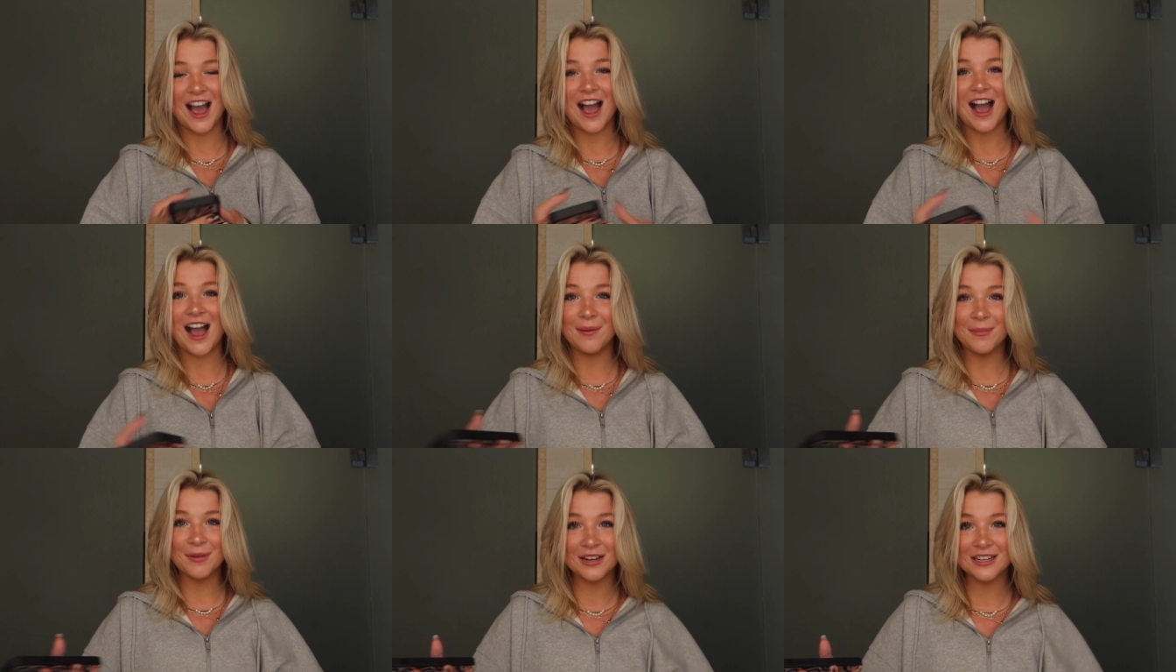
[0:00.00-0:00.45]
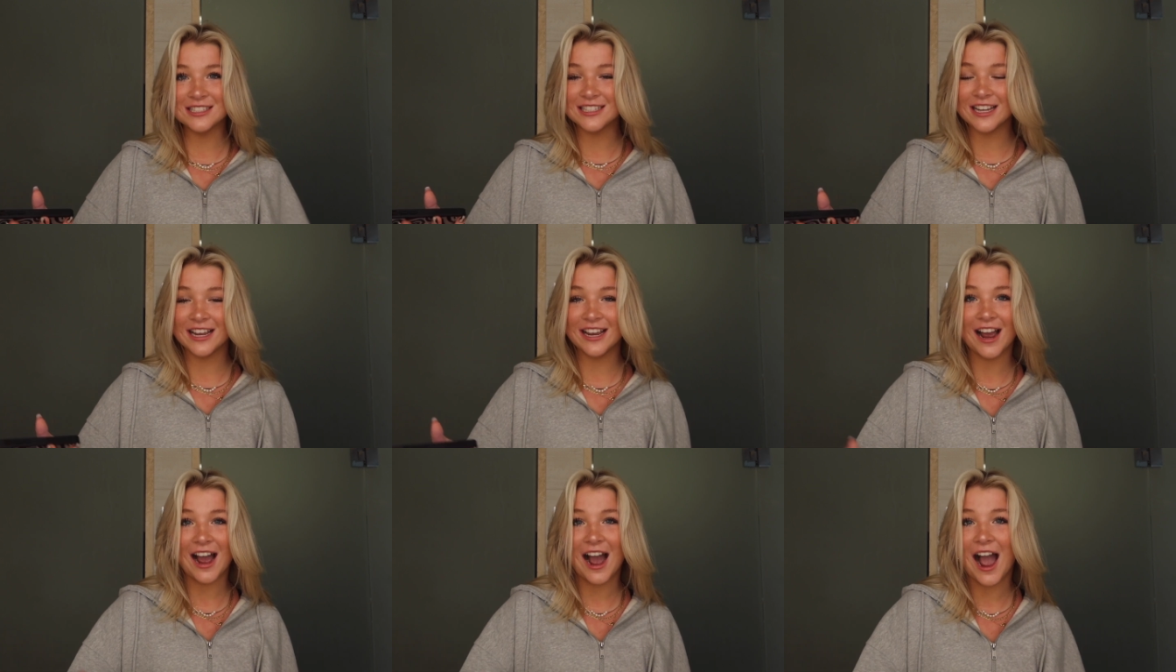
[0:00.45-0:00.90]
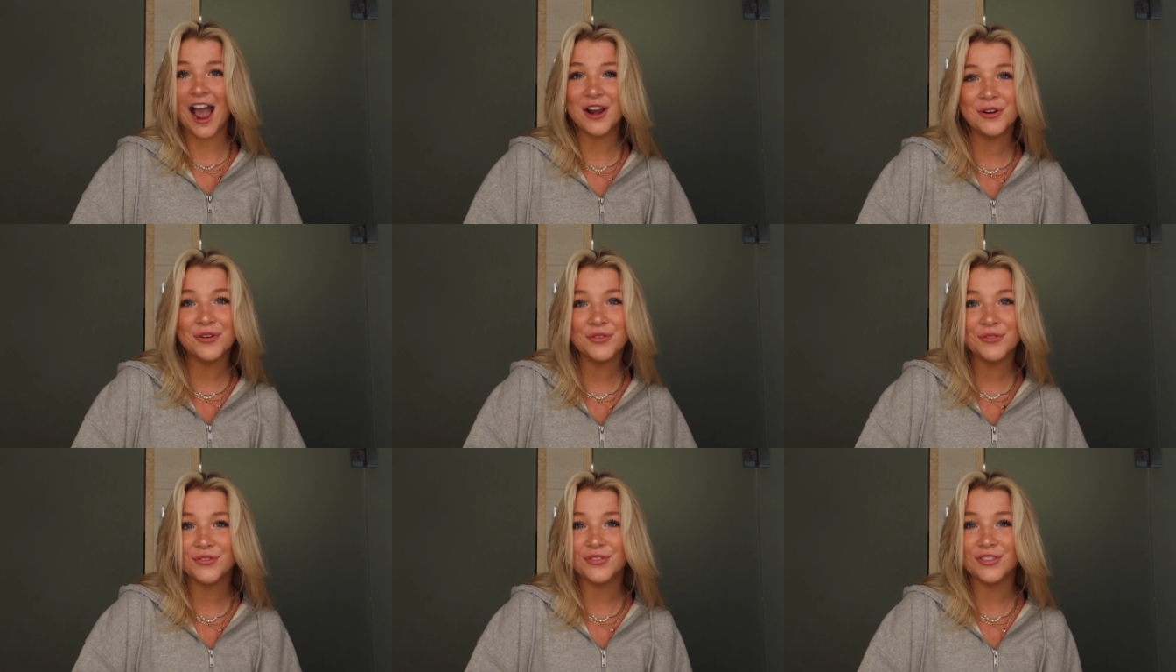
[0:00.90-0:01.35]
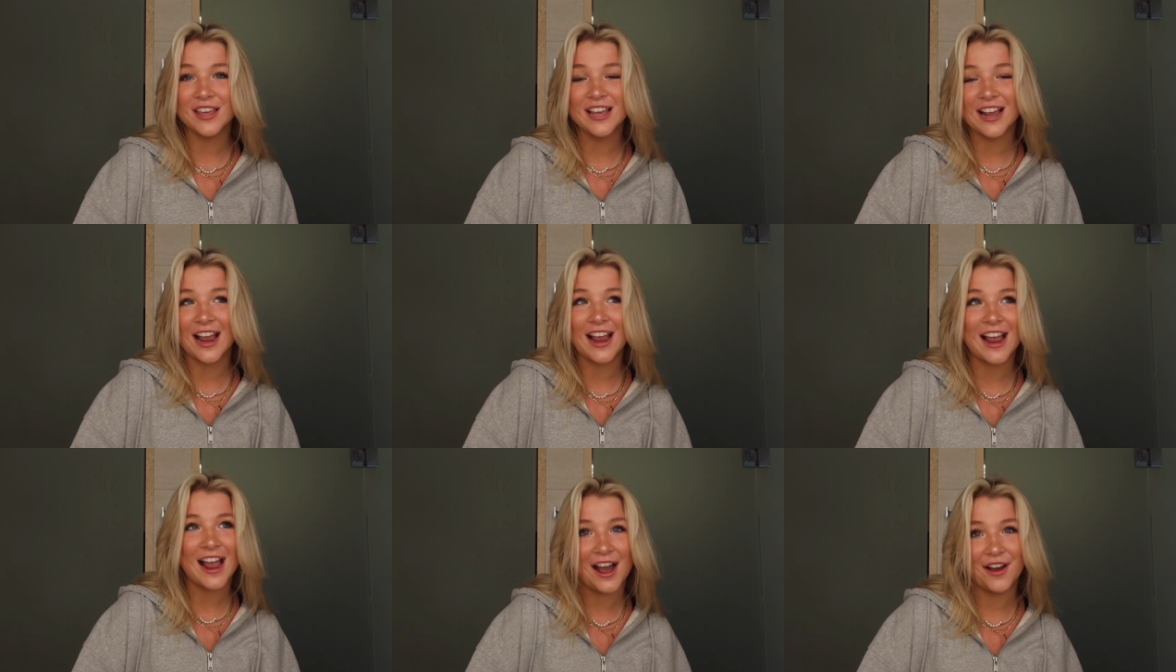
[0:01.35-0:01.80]
I'm gonna say I don't
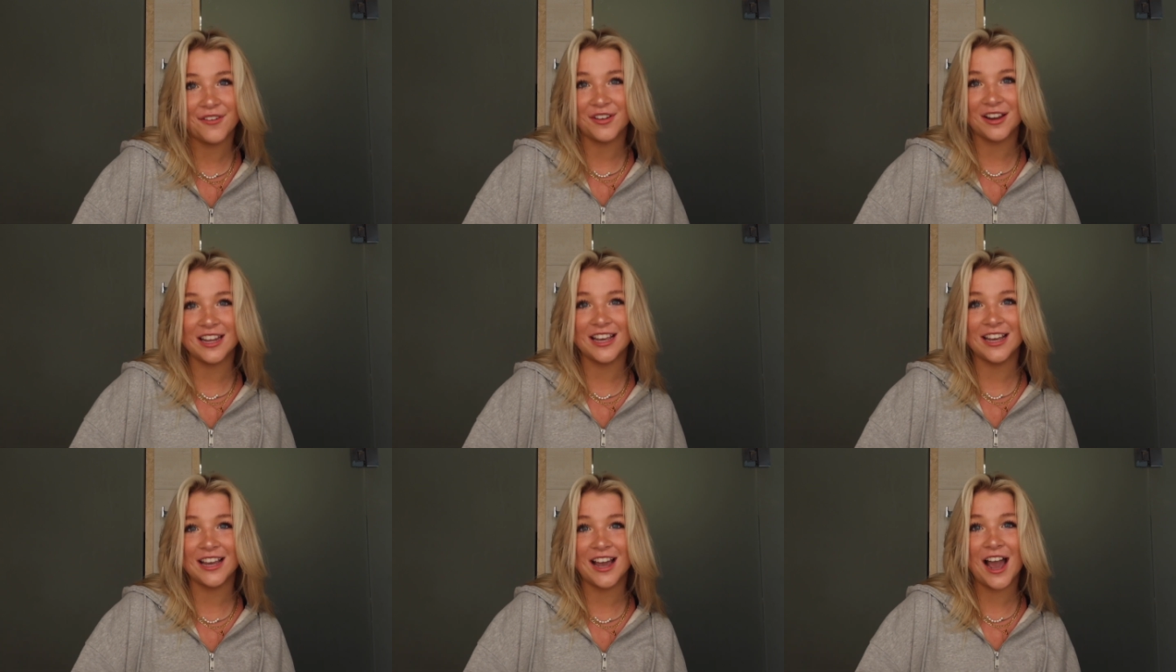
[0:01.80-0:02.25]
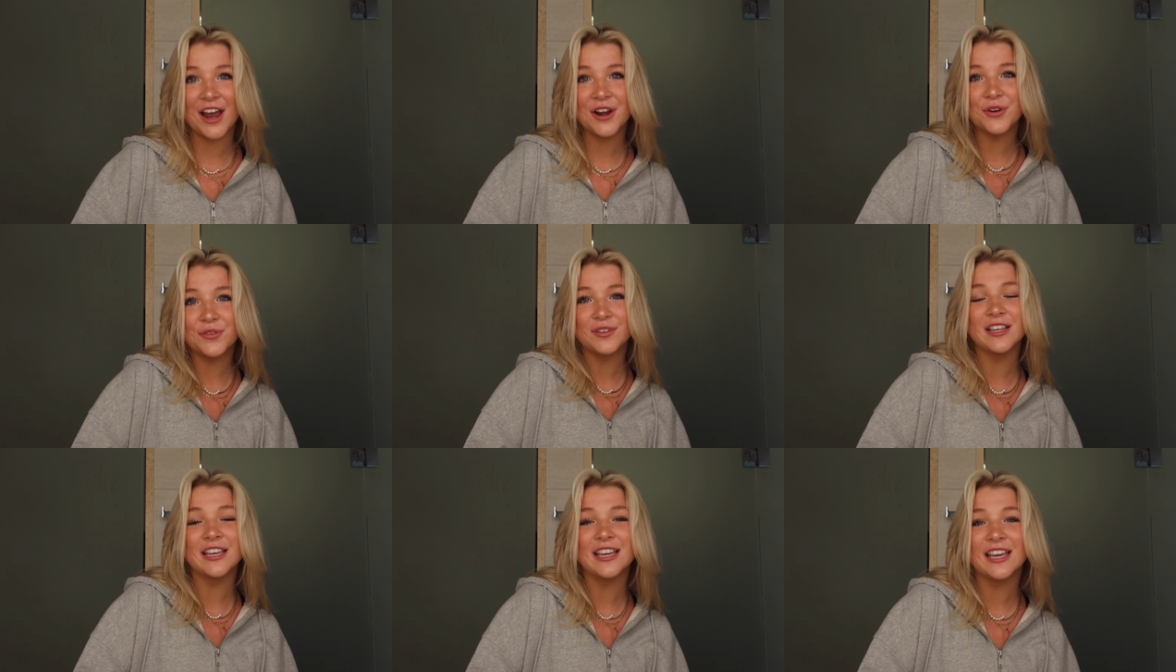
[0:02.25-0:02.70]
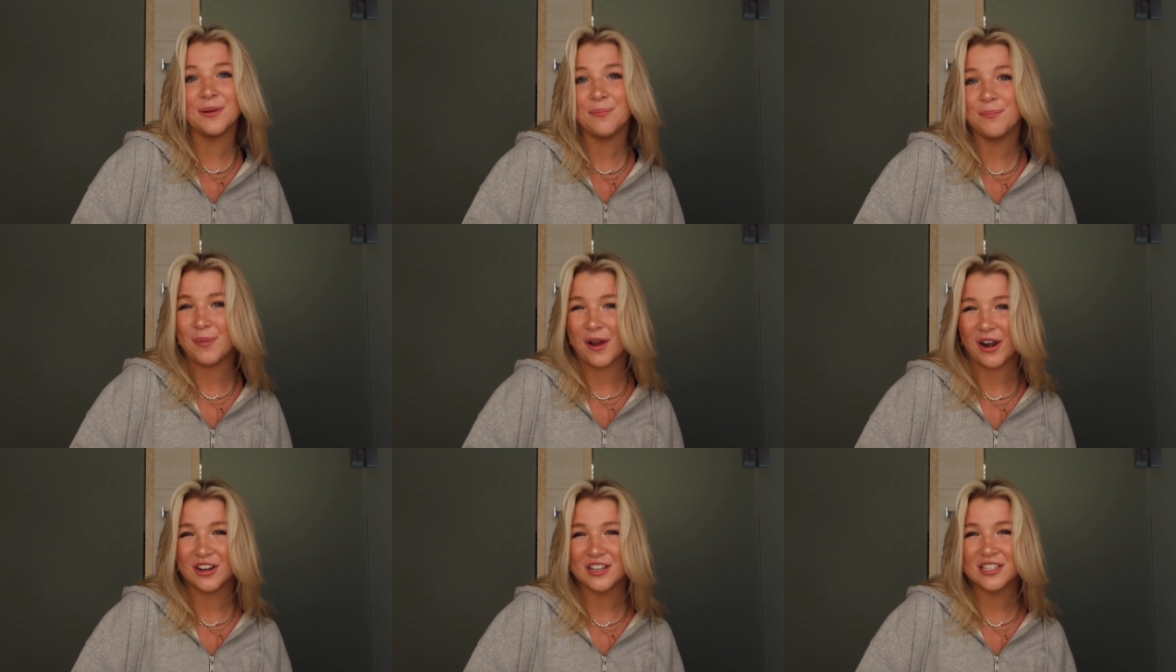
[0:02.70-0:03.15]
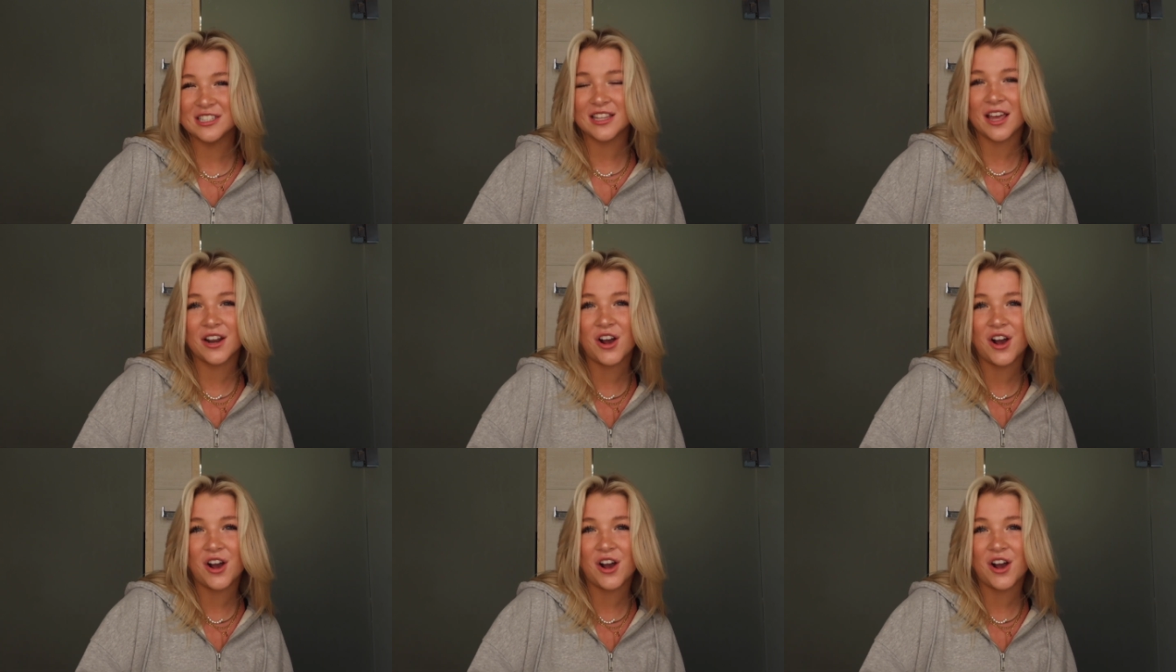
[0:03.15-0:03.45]
think I have any. I don't really get embarrassed that